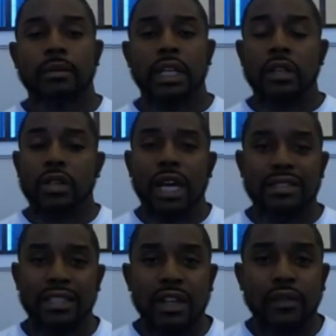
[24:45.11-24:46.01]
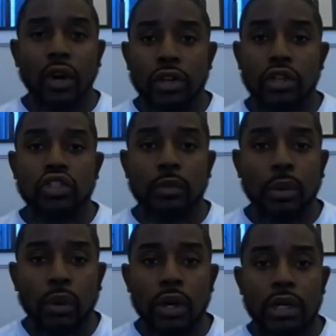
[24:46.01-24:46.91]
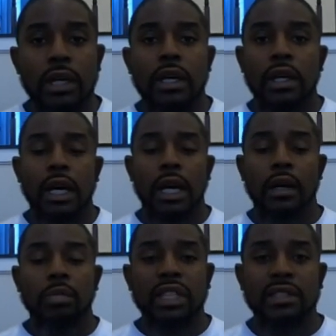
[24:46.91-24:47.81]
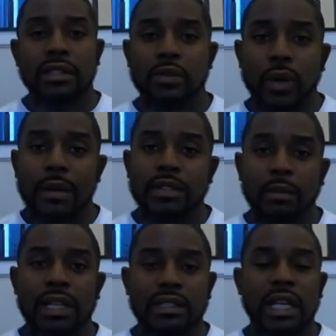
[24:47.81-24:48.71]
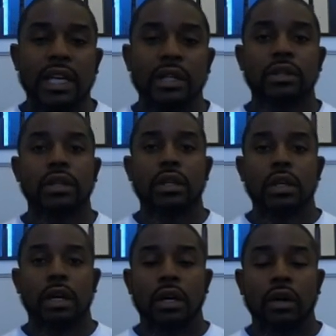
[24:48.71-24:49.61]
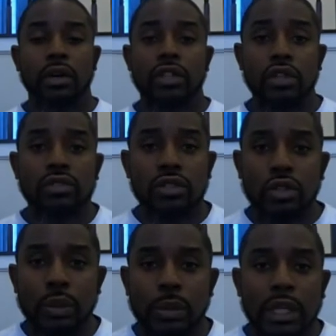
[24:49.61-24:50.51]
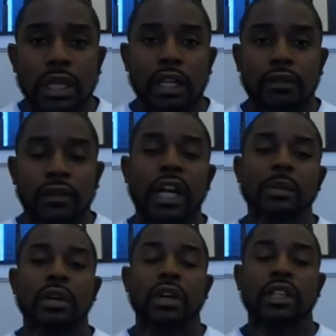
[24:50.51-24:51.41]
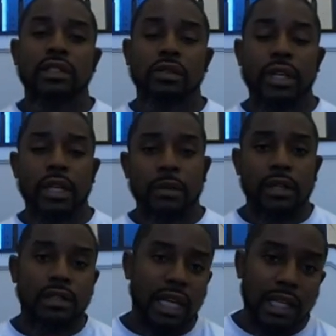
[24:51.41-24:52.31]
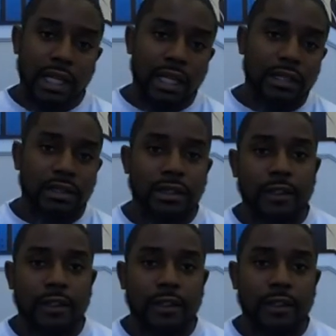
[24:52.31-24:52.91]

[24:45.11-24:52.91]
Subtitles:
Thank you guys again for all your support. Please subscribe to my channel on YouTube and follow me on Instagram. Tight Lines.